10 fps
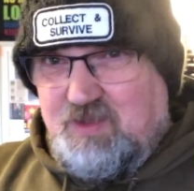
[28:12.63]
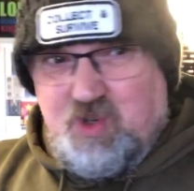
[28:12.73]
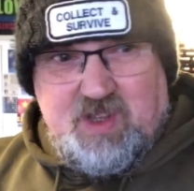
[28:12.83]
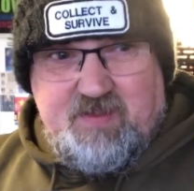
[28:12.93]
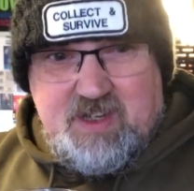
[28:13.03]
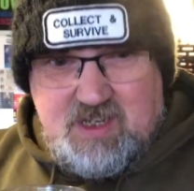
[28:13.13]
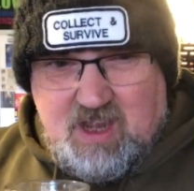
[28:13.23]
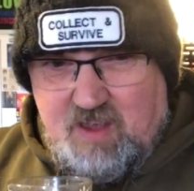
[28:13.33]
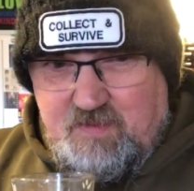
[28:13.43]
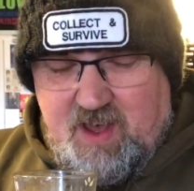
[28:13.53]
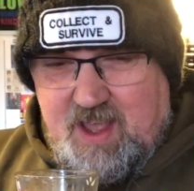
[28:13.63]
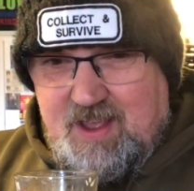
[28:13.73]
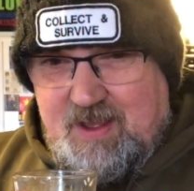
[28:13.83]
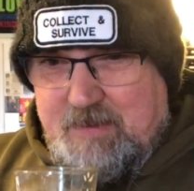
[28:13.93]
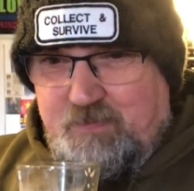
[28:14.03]
look at the vintage hi-fi,
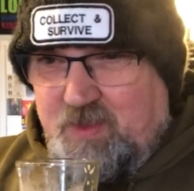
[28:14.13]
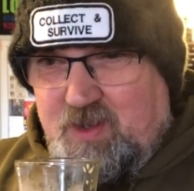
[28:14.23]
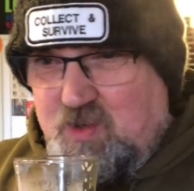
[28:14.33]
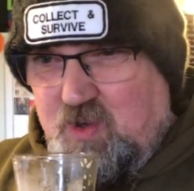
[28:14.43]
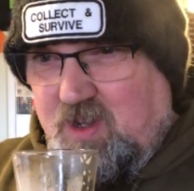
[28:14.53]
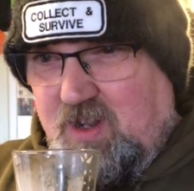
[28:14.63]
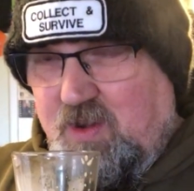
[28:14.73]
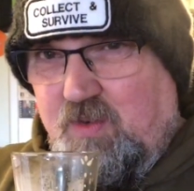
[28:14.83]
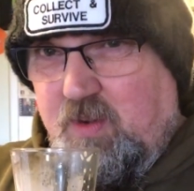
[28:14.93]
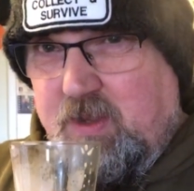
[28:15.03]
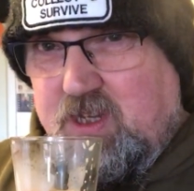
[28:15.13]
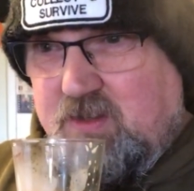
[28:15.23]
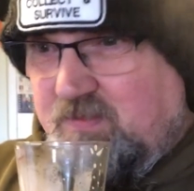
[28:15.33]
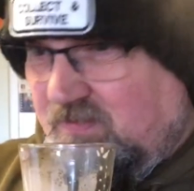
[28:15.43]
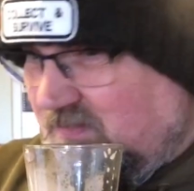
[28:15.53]
talk a load of rubbish,
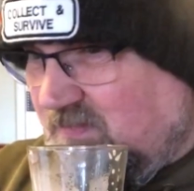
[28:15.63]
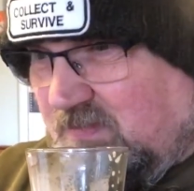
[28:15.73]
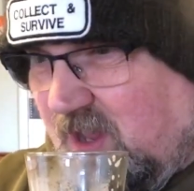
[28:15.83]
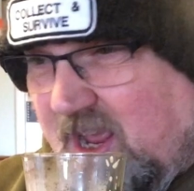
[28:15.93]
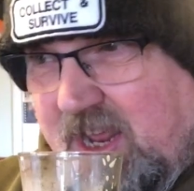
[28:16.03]
play an